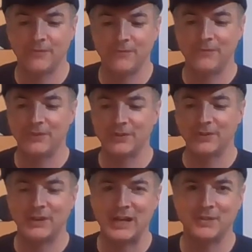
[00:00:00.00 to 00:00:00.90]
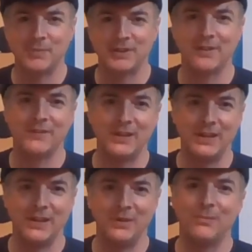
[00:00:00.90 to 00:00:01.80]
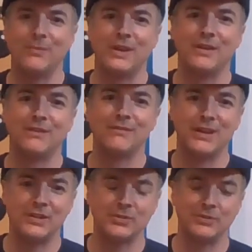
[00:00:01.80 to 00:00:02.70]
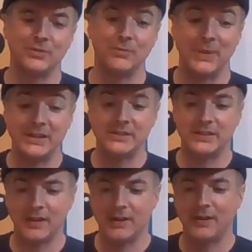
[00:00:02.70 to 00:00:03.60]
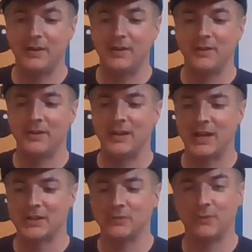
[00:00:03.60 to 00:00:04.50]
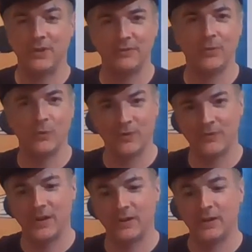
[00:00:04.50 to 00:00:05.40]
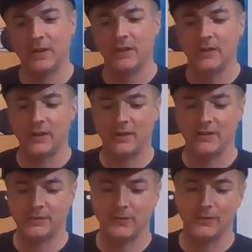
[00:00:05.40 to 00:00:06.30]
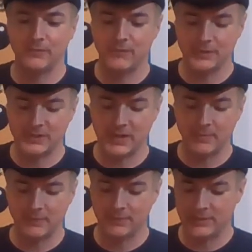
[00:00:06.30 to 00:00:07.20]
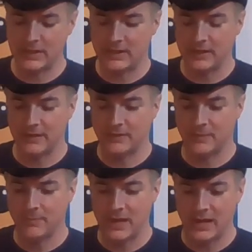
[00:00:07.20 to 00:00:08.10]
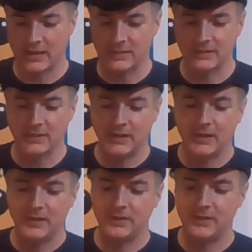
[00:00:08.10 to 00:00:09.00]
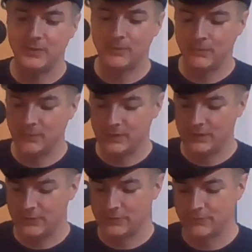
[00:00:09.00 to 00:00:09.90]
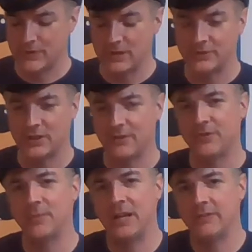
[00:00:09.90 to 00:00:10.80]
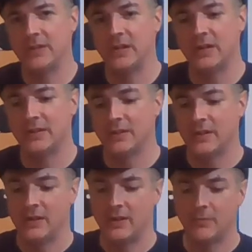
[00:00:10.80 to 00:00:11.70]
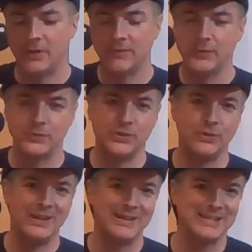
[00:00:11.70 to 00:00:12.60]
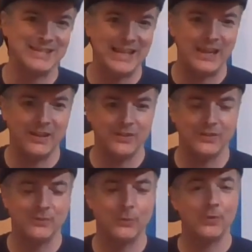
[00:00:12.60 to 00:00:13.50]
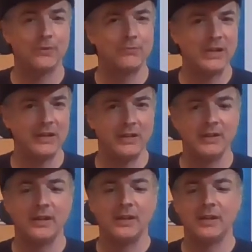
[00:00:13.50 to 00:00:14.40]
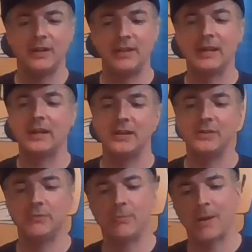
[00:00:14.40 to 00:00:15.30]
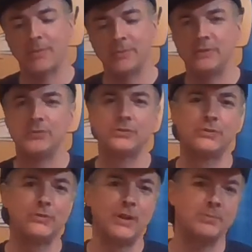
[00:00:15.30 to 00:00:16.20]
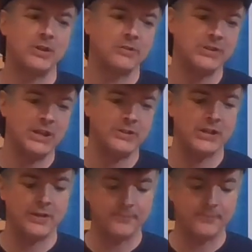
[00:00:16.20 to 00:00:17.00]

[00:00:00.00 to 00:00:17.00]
physical aspect of the game logical based on actual naval warfare. So, for example, taking out the mast, you would use round shot from a heavy gun. But if you were shooting at a sail or the rigging, in that case, you would probably use grape shot or chain shot.